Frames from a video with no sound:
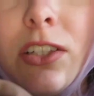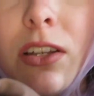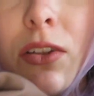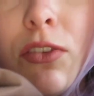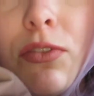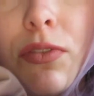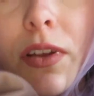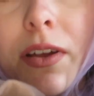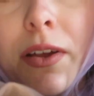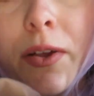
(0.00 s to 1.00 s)
a lot
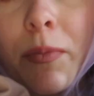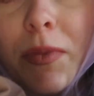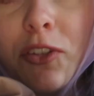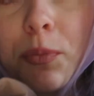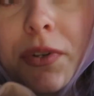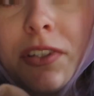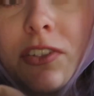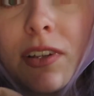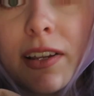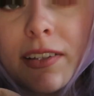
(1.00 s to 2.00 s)
of misprints like